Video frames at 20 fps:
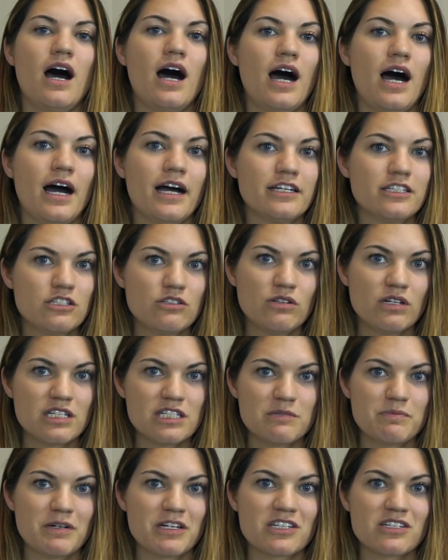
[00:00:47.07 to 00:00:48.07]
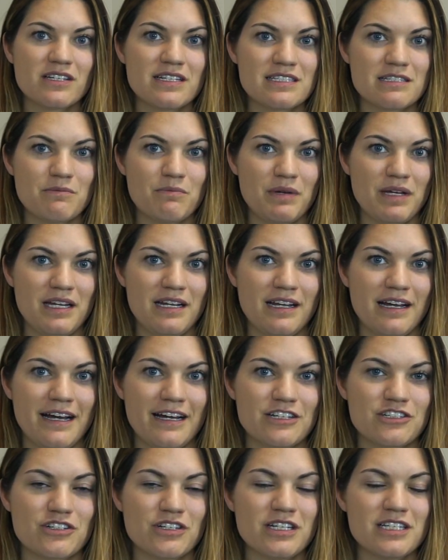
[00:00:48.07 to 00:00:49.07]
I do not specialize in
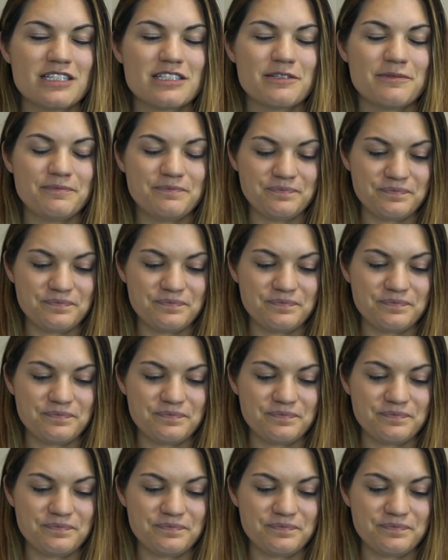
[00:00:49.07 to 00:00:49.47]
pediatrics.